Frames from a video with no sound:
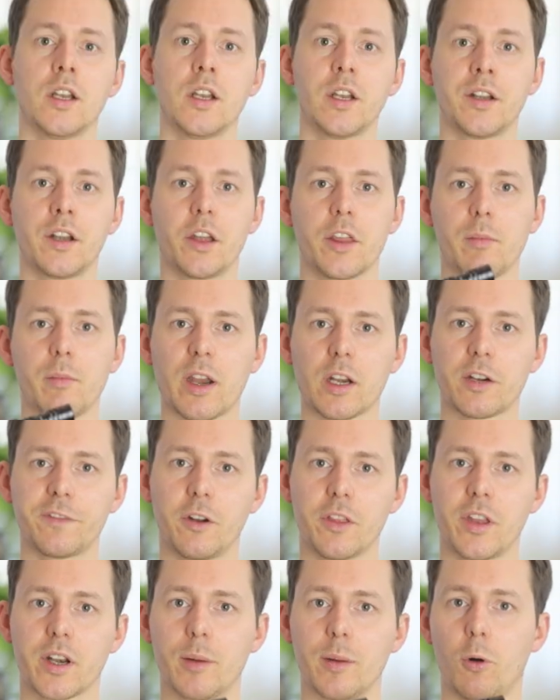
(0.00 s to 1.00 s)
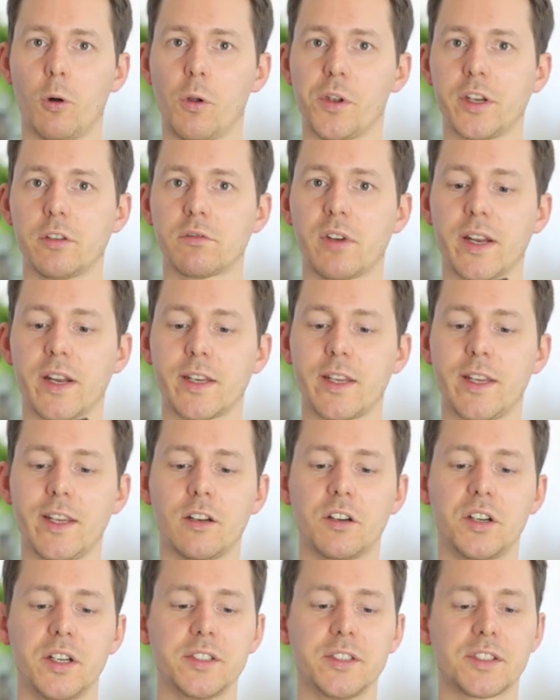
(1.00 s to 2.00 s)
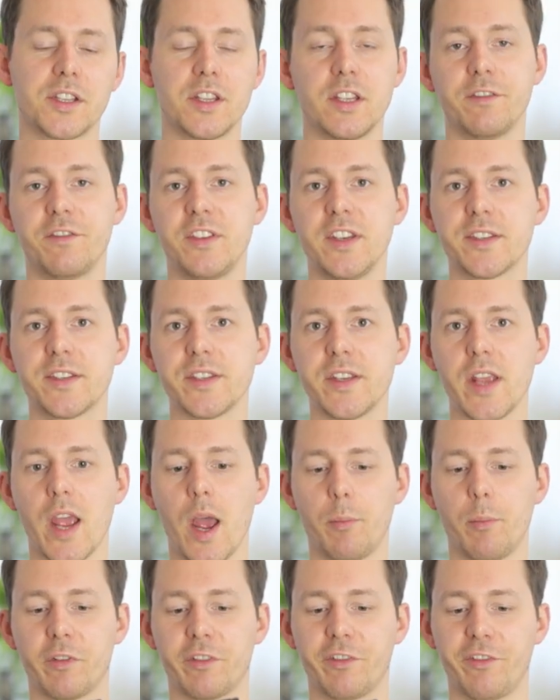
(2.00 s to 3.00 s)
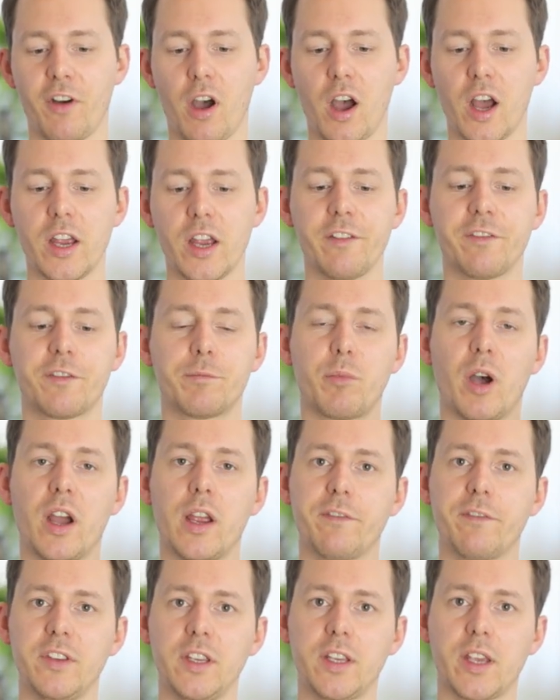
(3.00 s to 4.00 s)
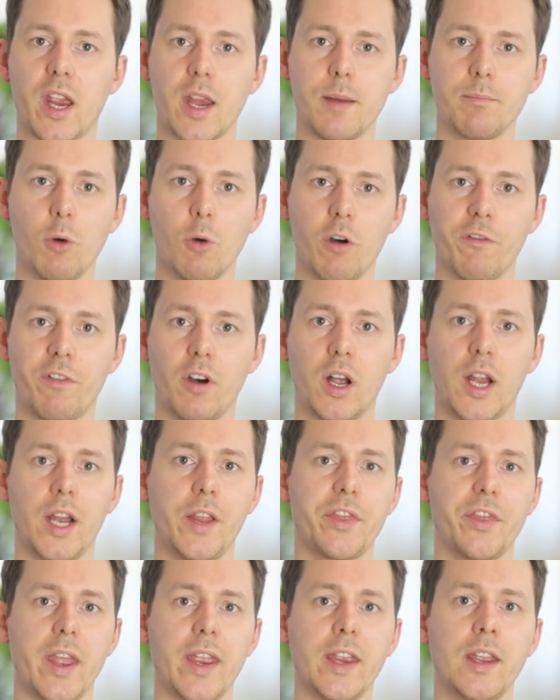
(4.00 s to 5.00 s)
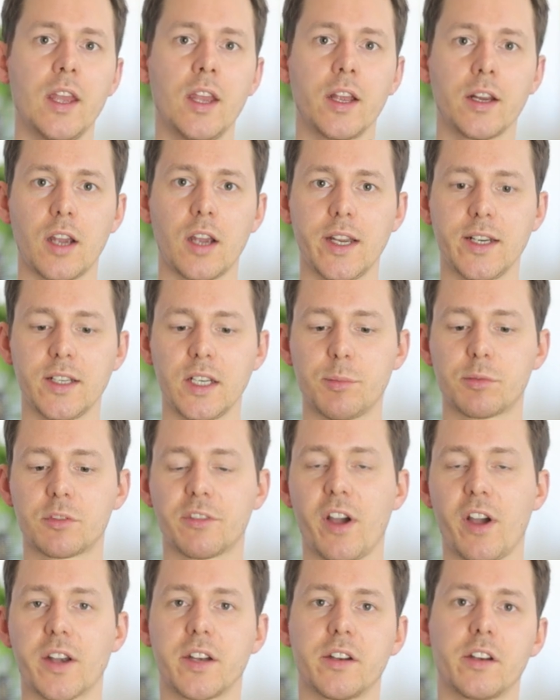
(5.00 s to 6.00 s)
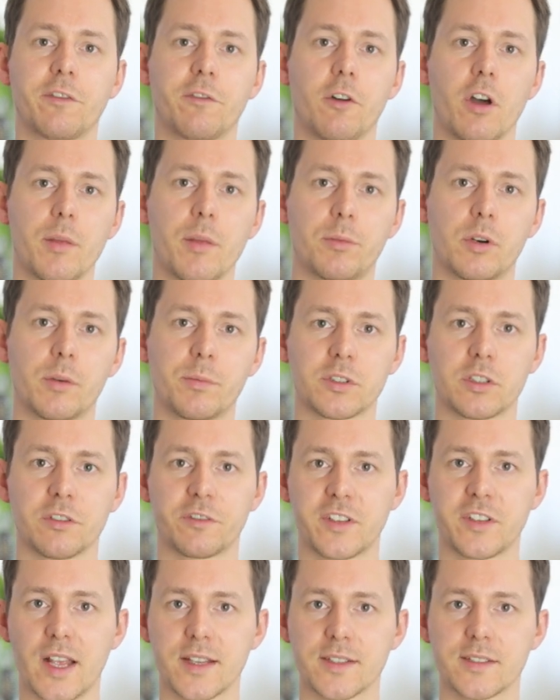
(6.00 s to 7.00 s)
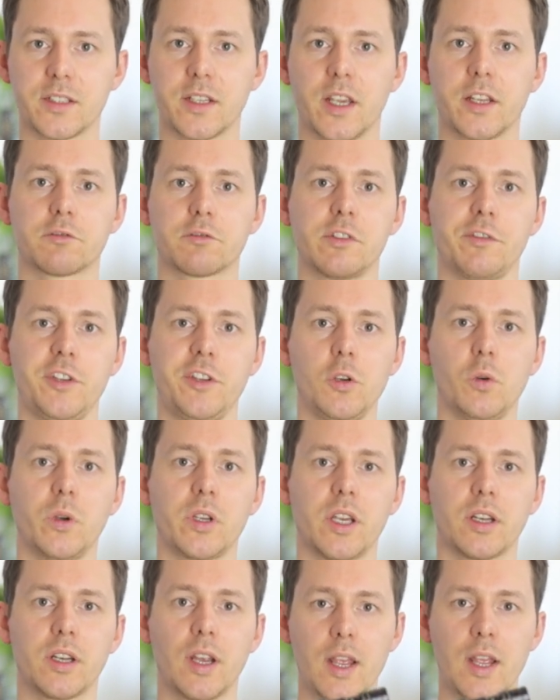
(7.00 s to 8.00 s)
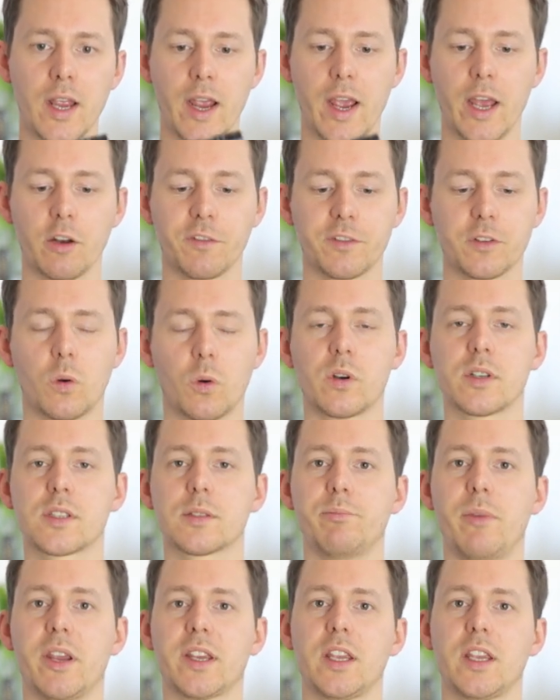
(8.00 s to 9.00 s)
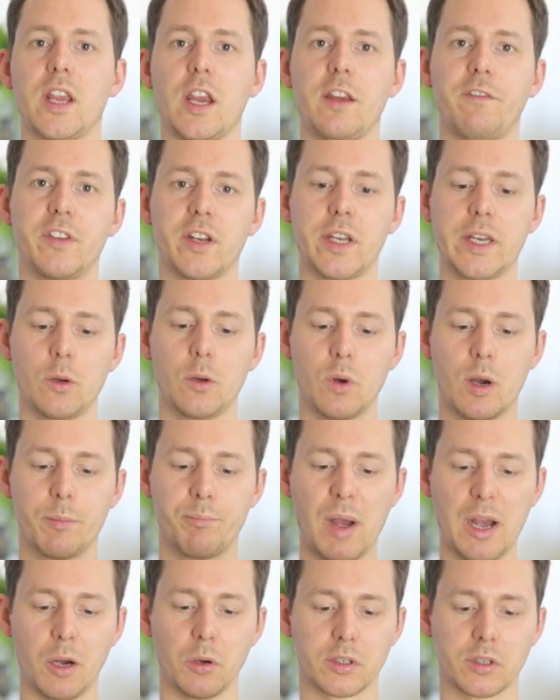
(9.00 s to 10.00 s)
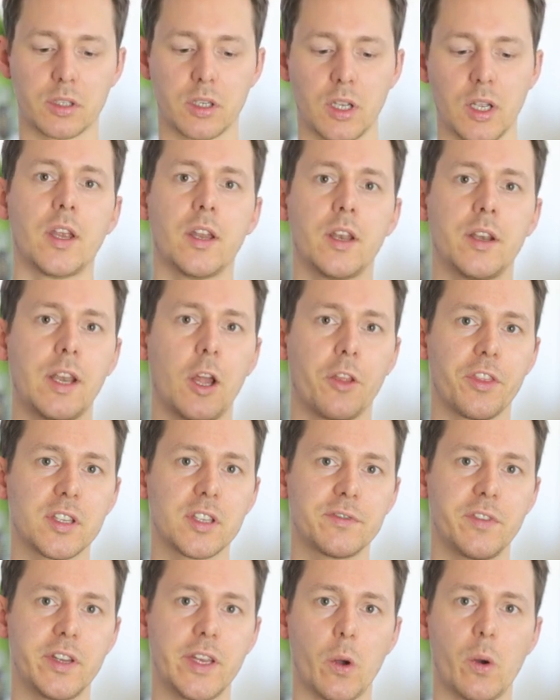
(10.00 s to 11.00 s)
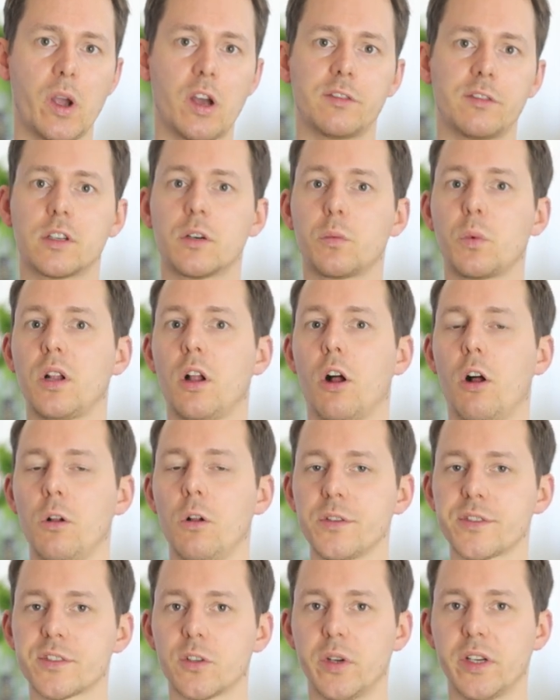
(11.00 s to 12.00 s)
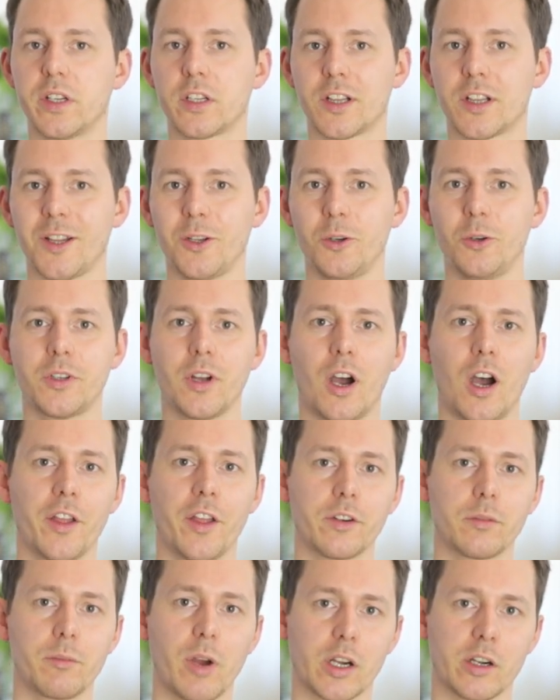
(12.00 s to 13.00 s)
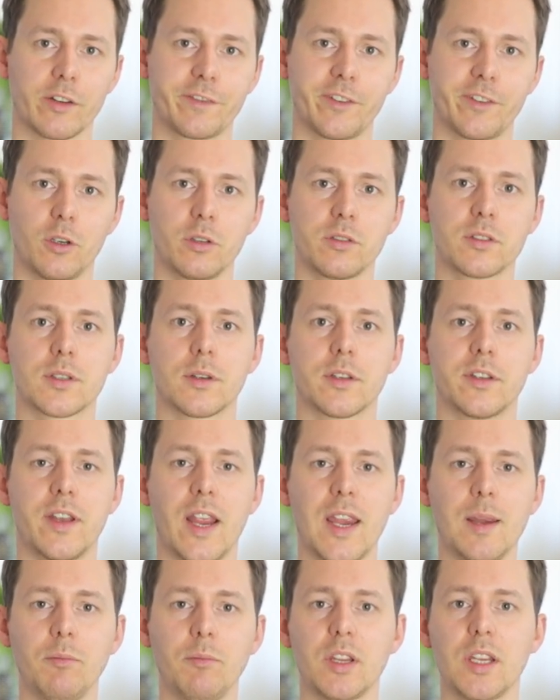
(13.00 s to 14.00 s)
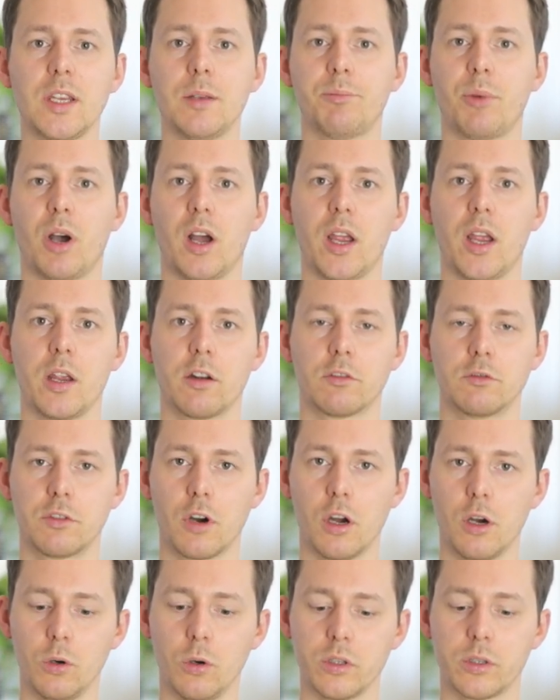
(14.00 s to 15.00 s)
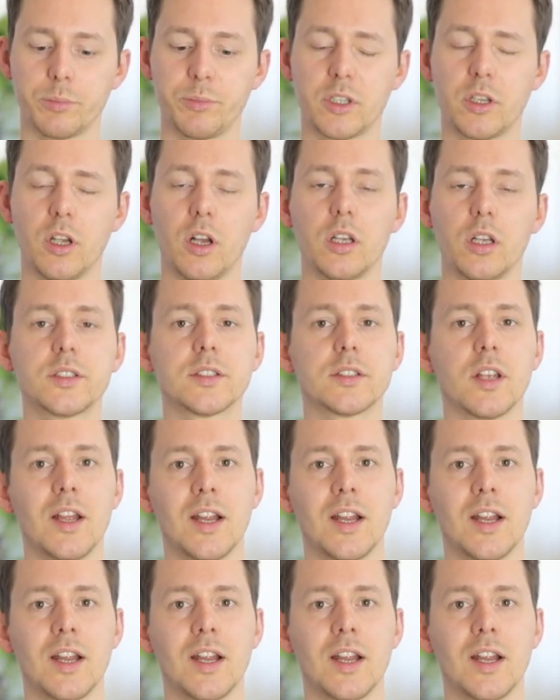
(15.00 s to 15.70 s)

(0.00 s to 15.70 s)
Now, the microphone that I'm holding right here is the VCM5 by CKMOVA, and they kindly provided it for the purpose of testing it, reviewing it, and of course, making a video about. Now, this video, however, will also include other microphones, namely by Rode, because